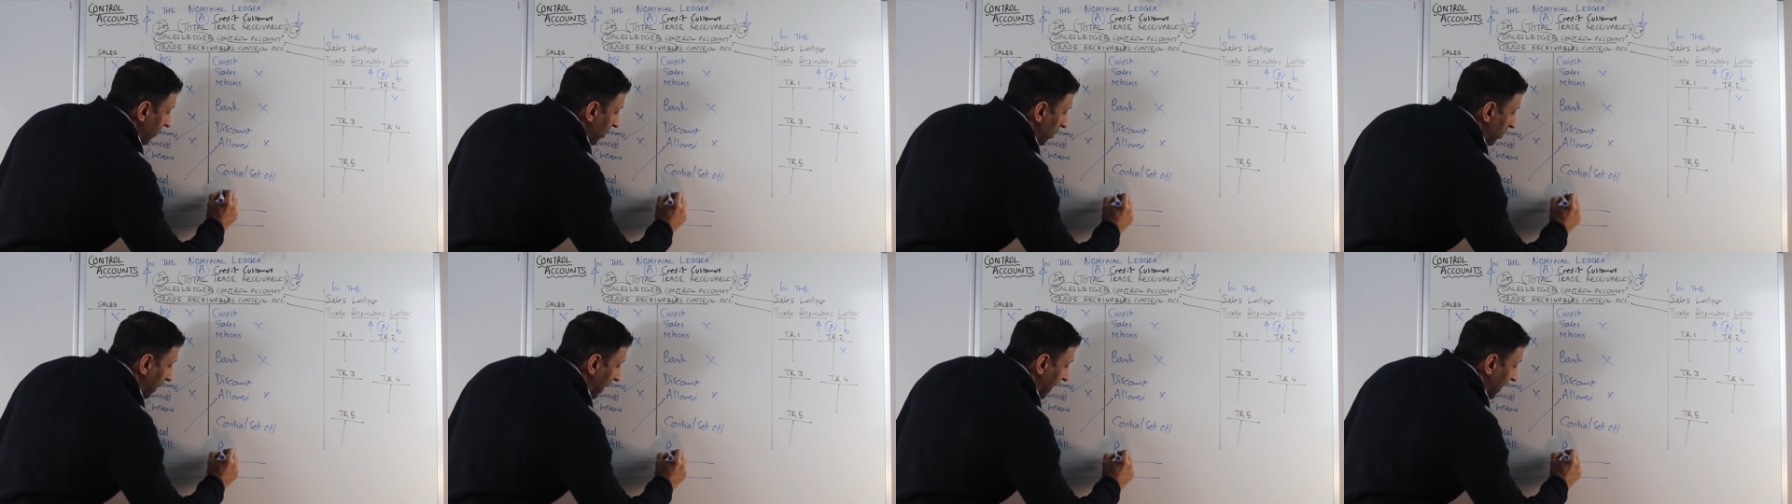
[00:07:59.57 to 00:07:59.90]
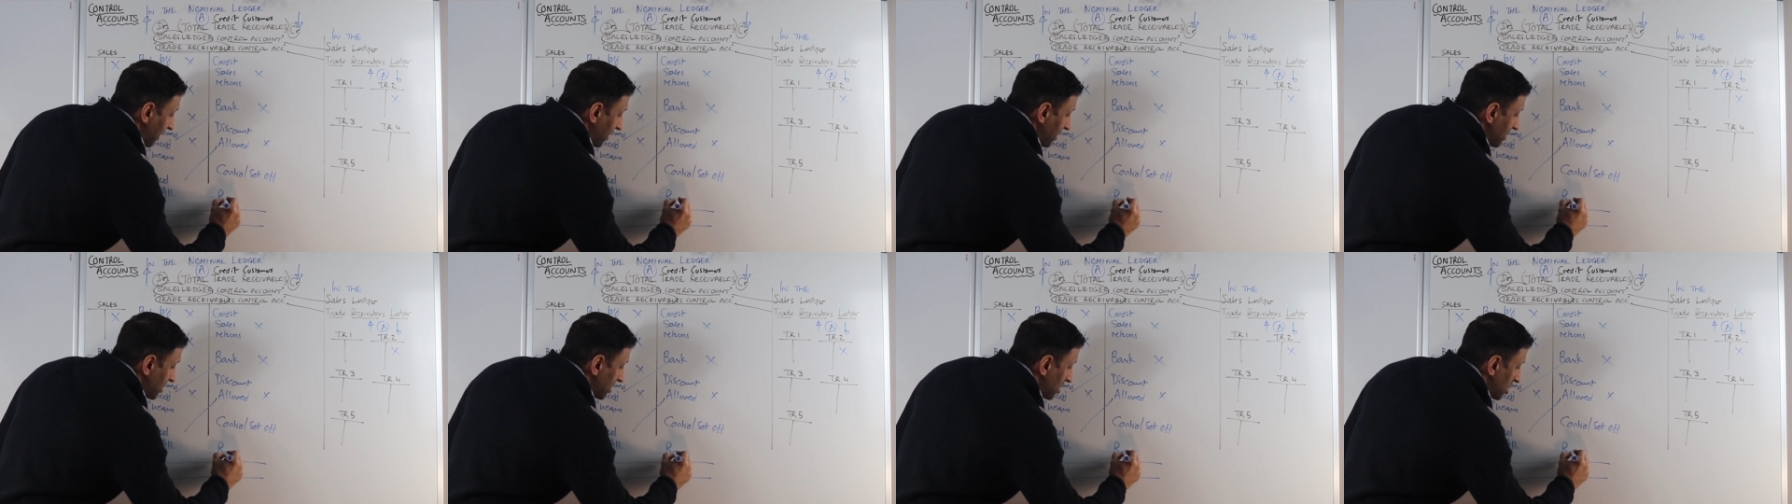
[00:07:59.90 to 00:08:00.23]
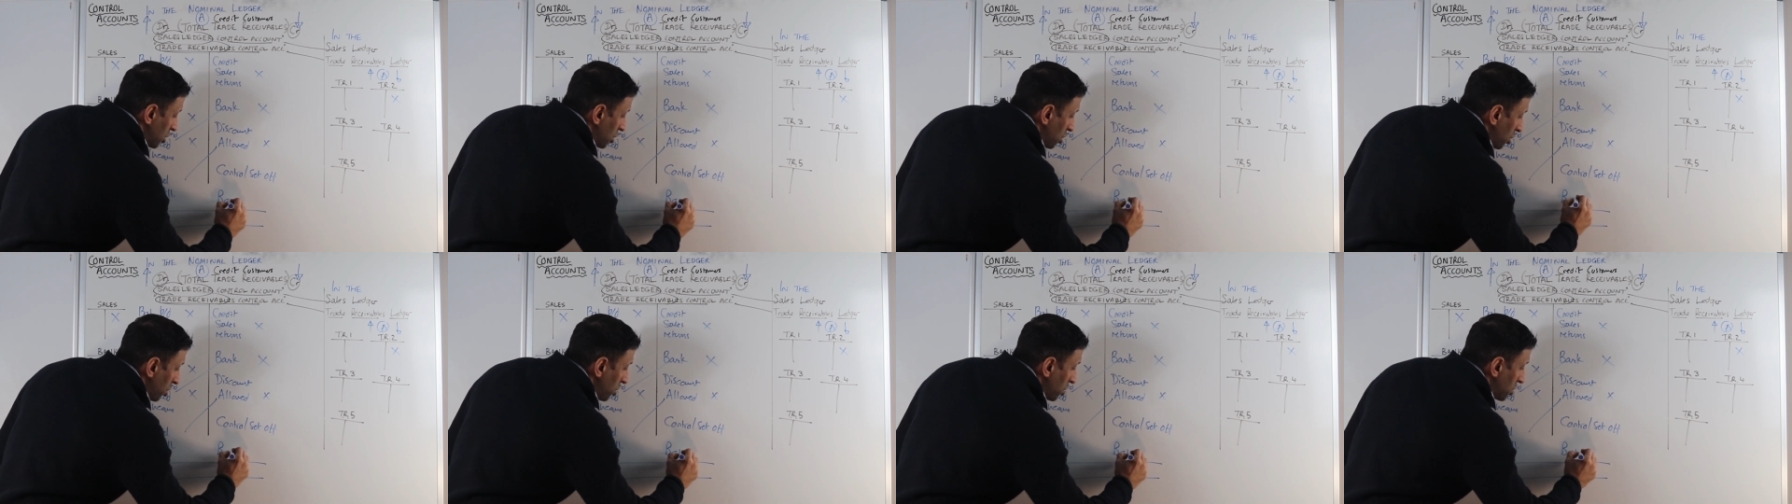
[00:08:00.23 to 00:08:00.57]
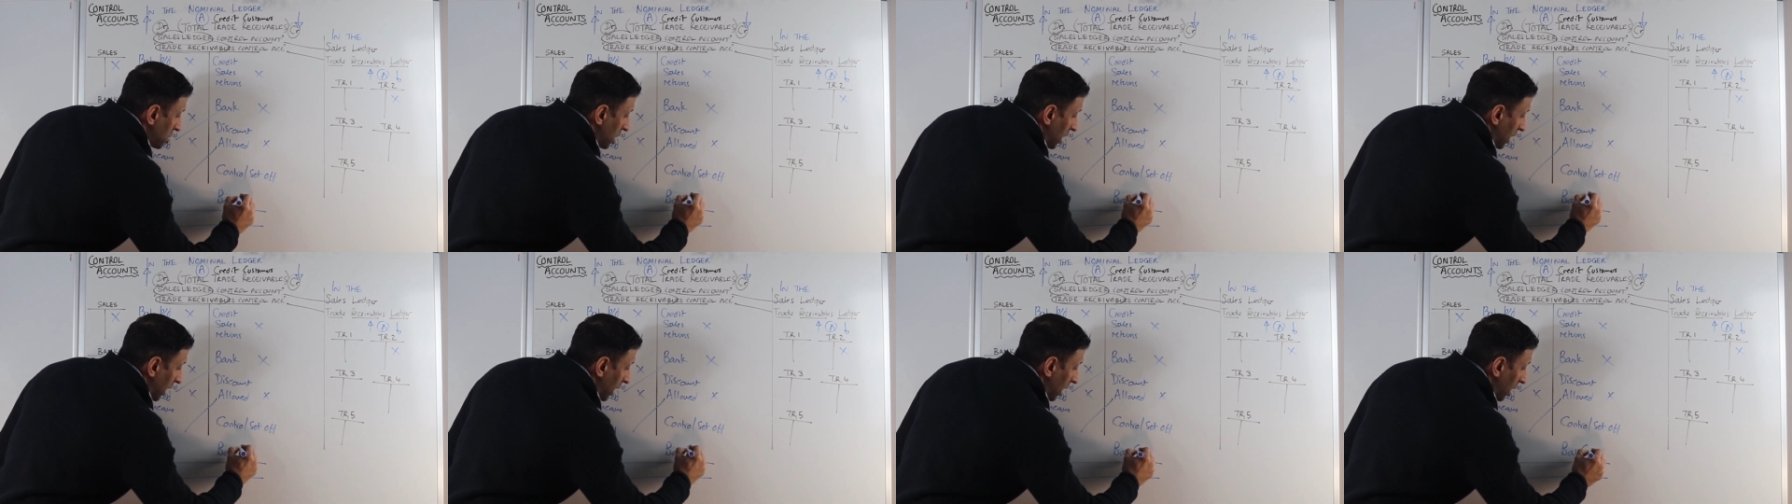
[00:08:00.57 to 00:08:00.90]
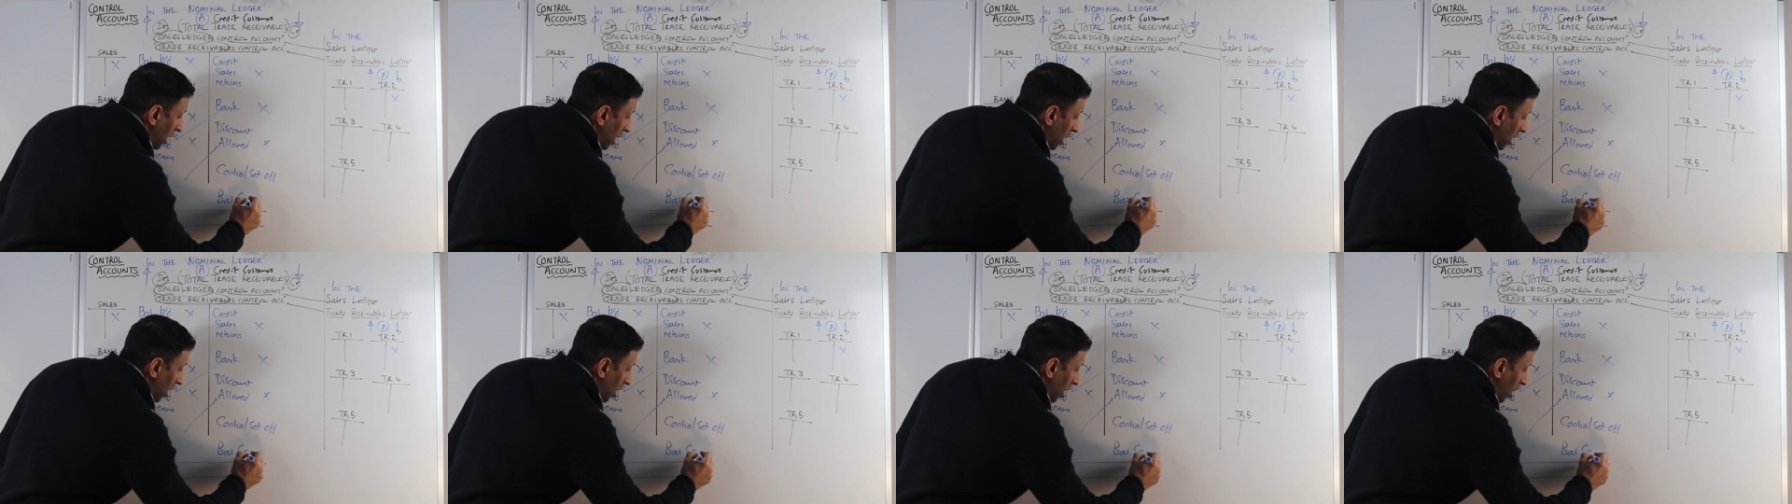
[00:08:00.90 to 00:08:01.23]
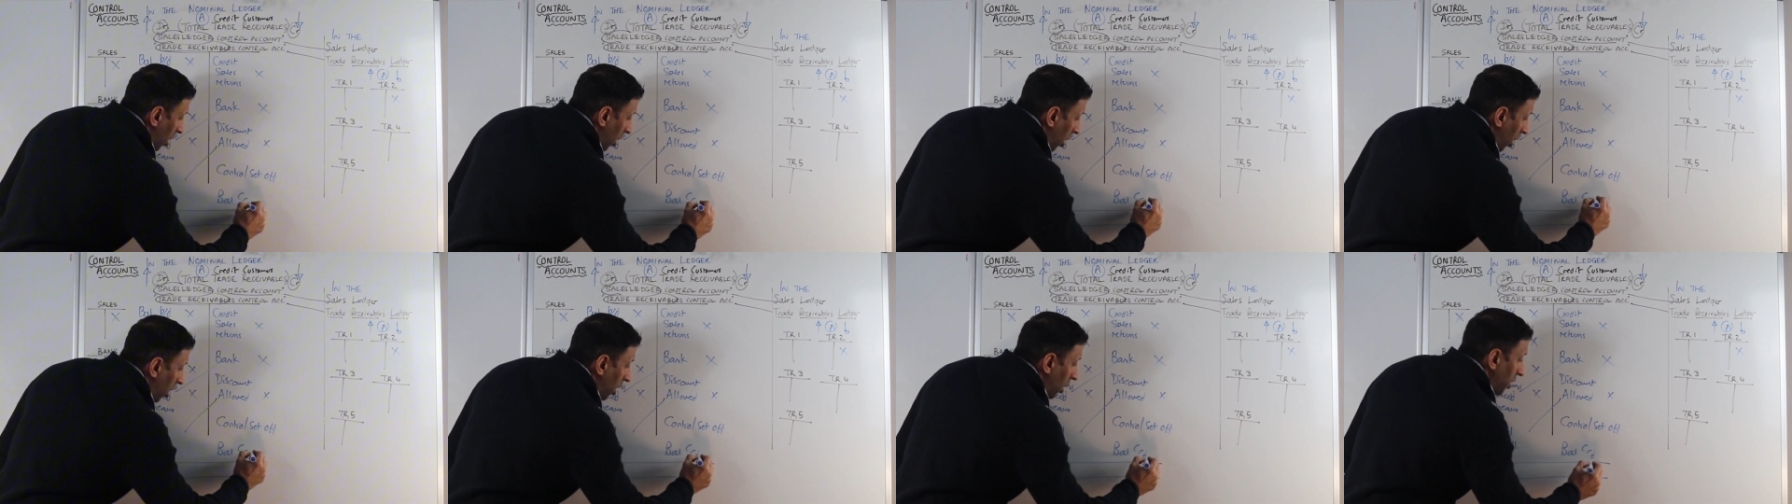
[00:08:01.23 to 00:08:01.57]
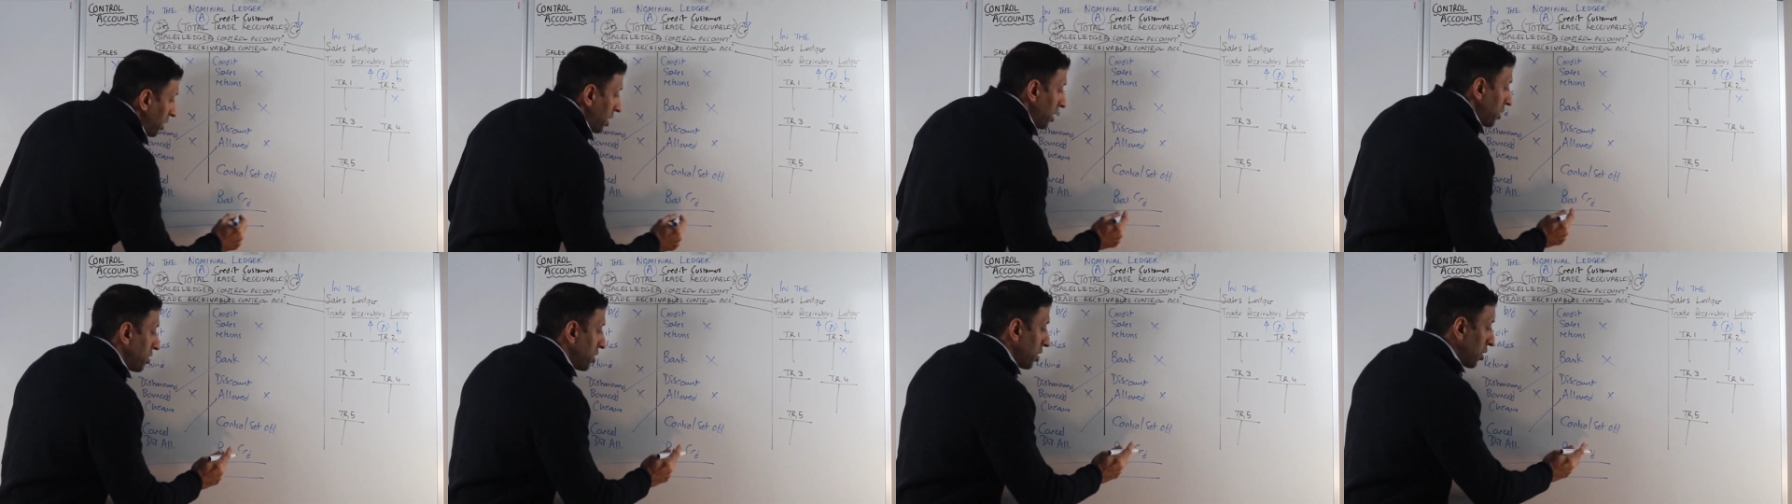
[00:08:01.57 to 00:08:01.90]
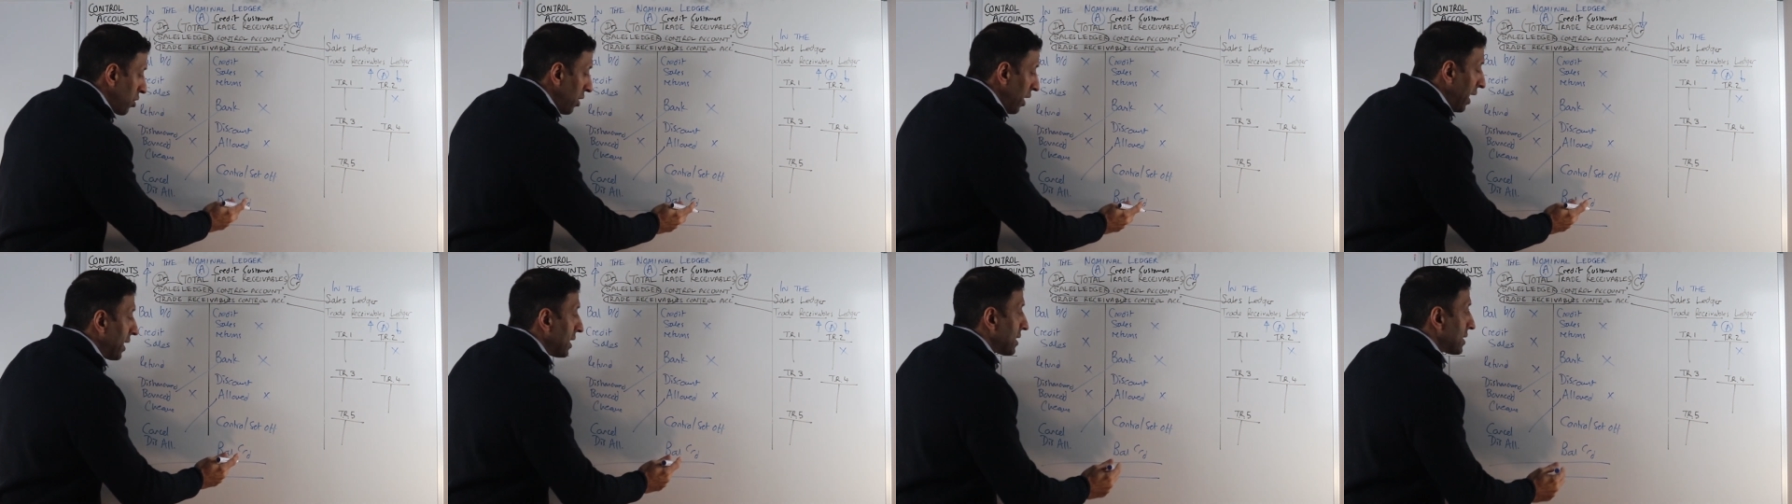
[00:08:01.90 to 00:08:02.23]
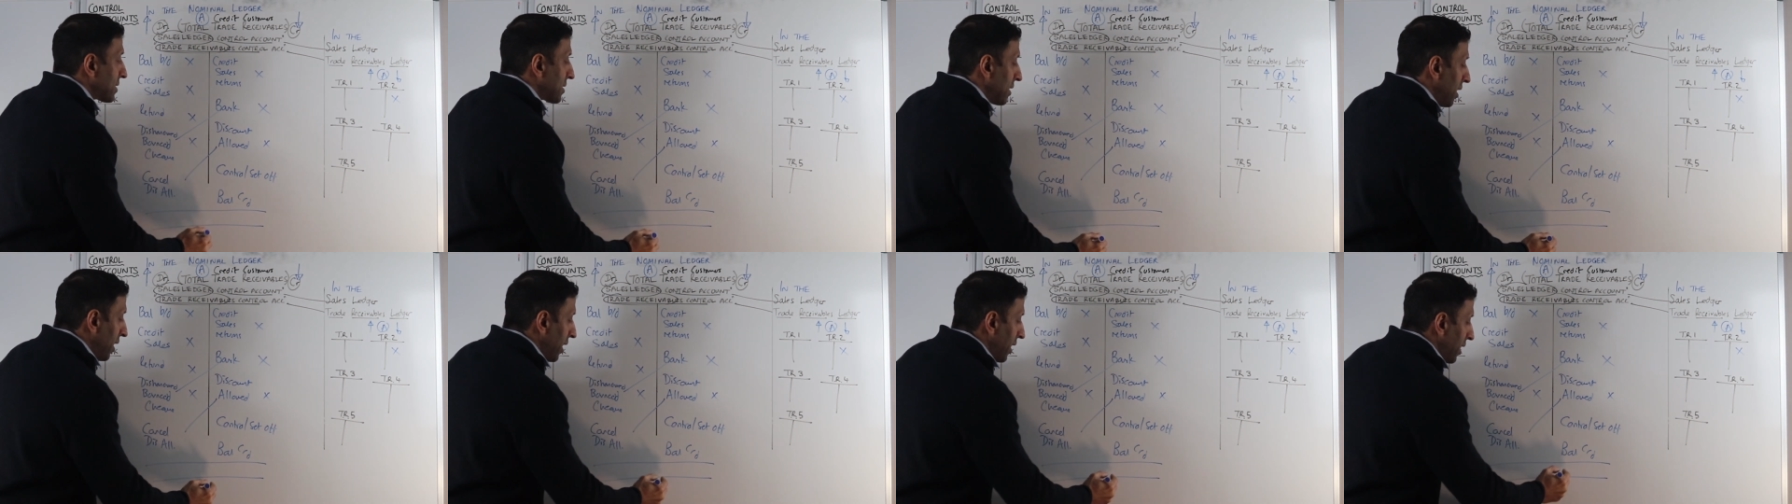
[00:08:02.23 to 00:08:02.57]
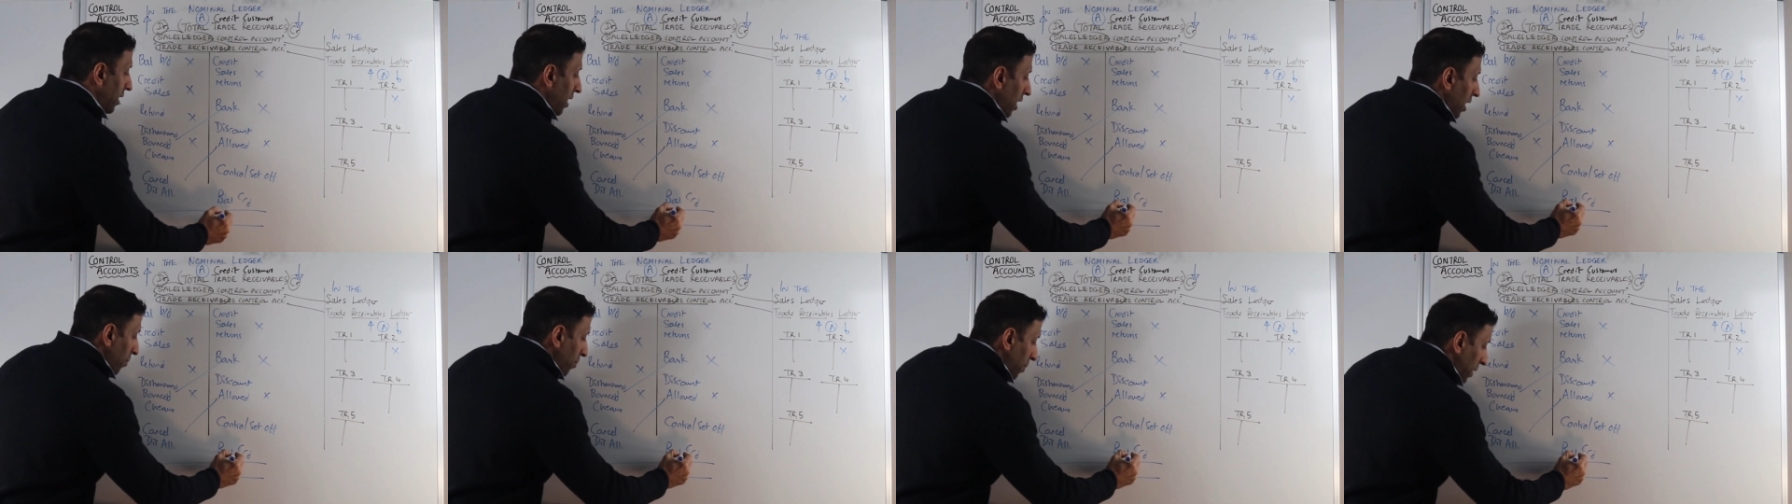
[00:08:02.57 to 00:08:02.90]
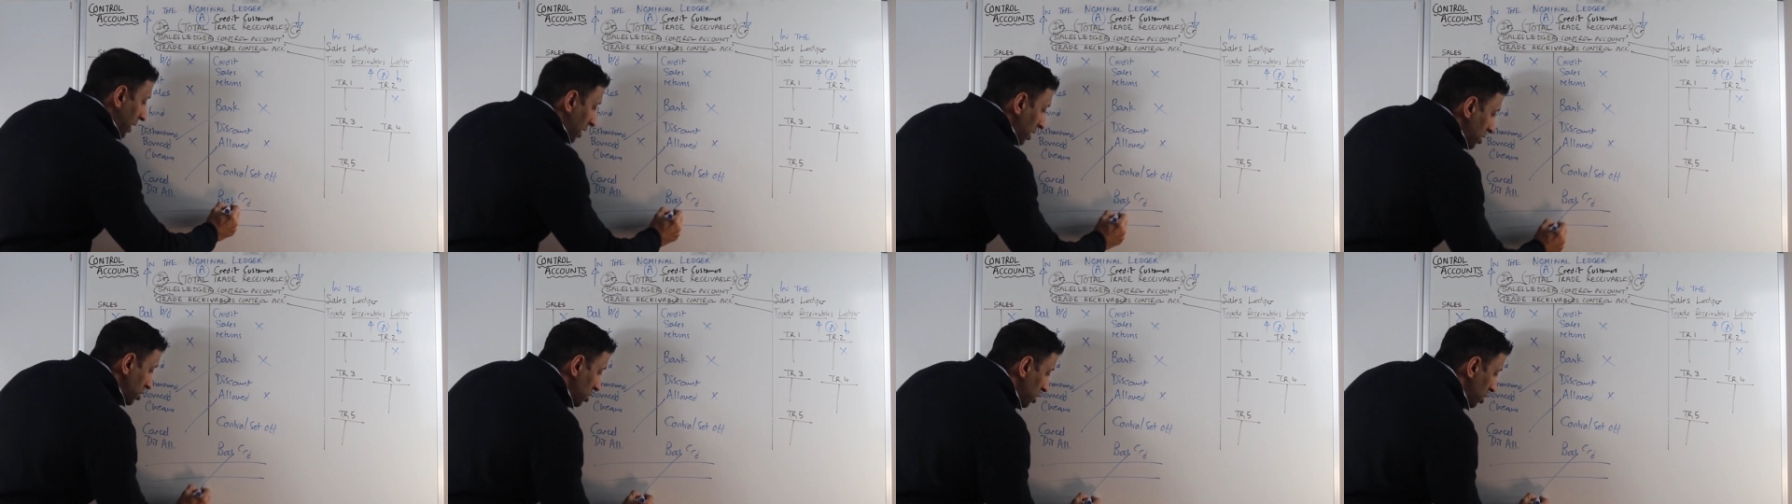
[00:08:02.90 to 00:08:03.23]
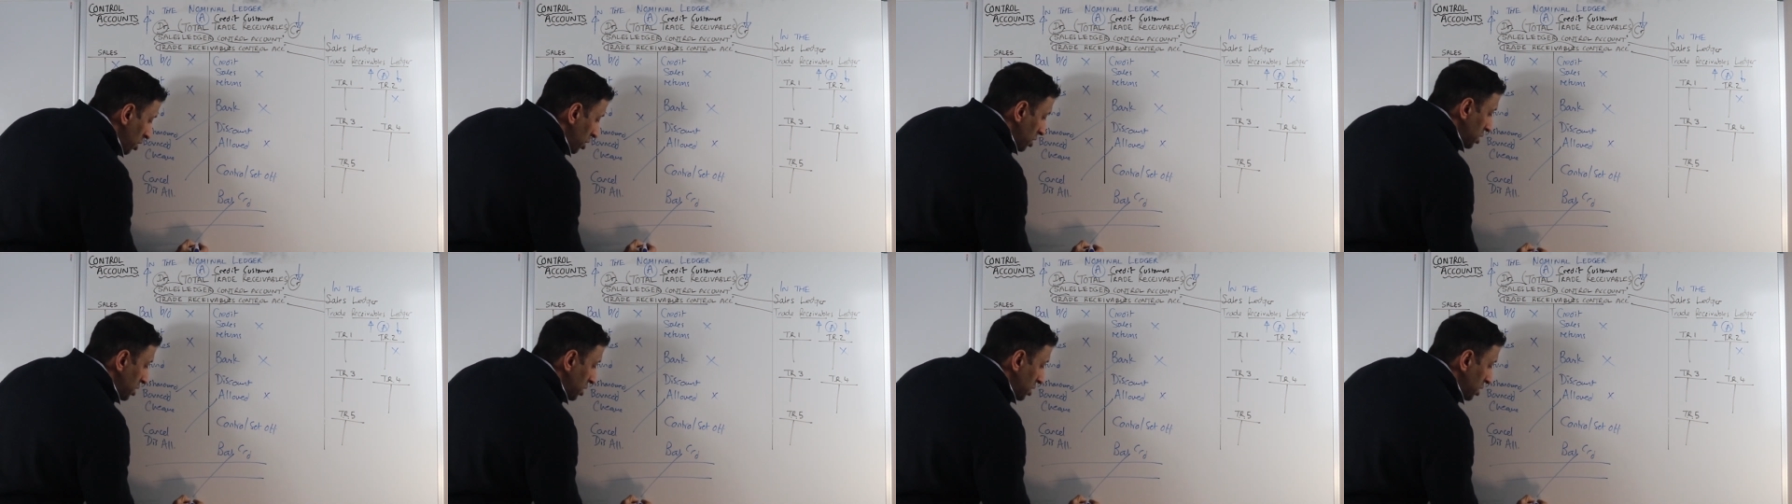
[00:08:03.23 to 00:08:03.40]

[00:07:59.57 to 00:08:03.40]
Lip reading: have a balance usually on the credit side, because